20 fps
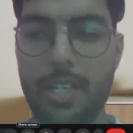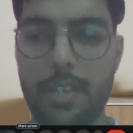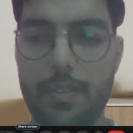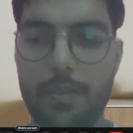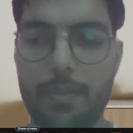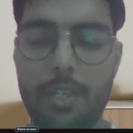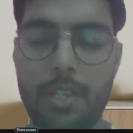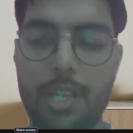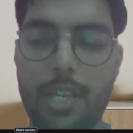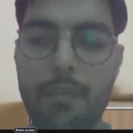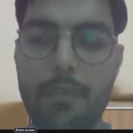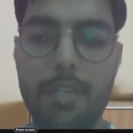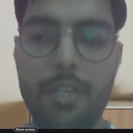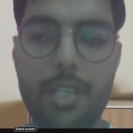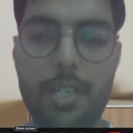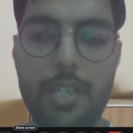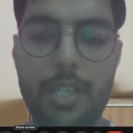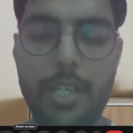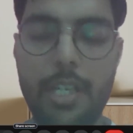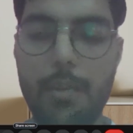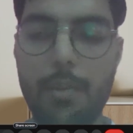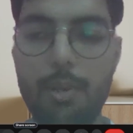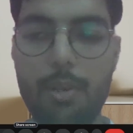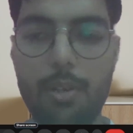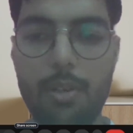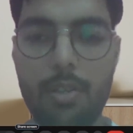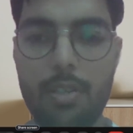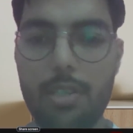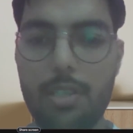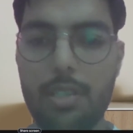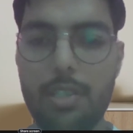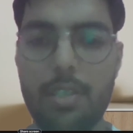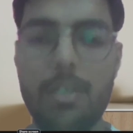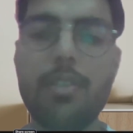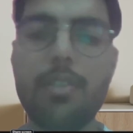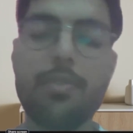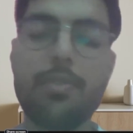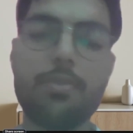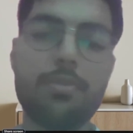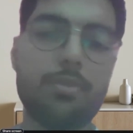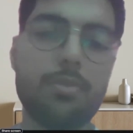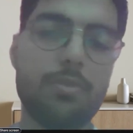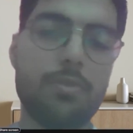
and we leverage our data block to